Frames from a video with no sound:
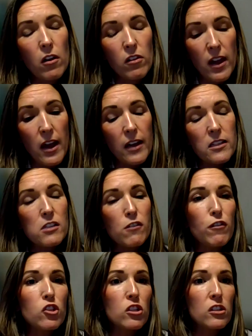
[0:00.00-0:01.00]
they had
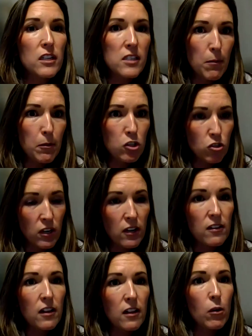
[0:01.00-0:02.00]
sufficiently
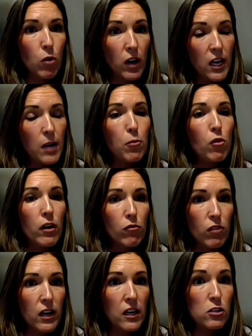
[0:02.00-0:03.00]
demonstrated that they were able and
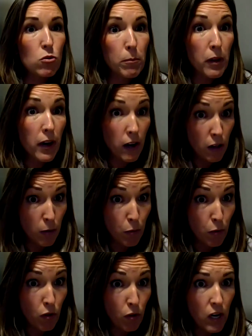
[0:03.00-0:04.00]
ready to apply to the
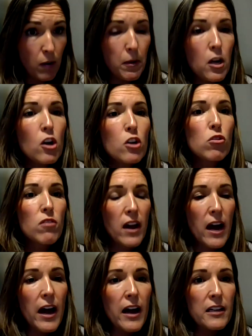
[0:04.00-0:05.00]
program. So
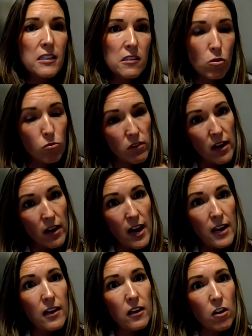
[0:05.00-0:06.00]
then
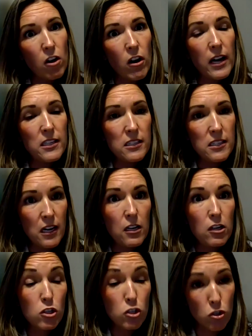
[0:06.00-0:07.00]
AAR had
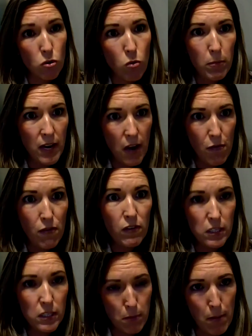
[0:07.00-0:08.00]
standing to sue on behalf of
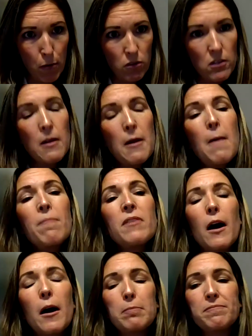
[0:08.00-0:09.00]
its members.
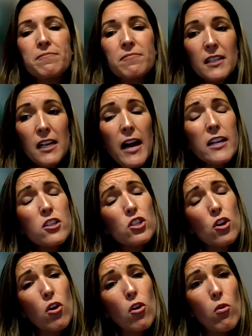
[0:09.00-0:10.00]
And
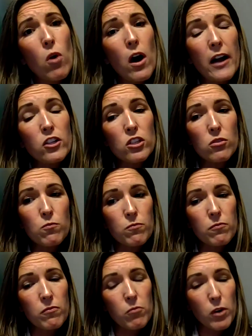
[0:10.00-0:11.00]
so I just
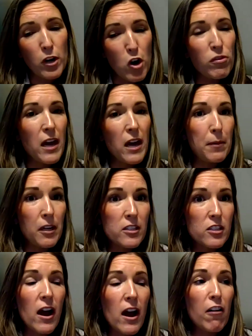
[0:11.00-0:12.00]
want to note that, because
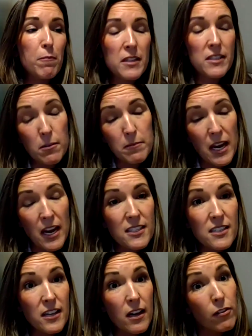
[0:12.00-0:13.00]
there have been some
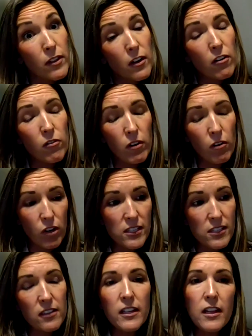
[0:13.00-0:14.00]
cases out there
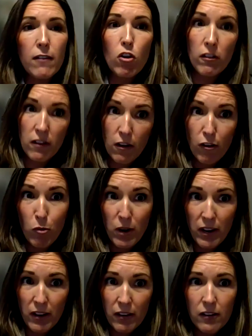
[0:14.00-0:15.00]
recently that have gone the other
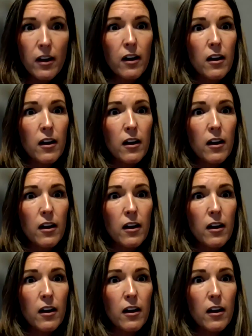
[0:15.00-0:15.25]
way.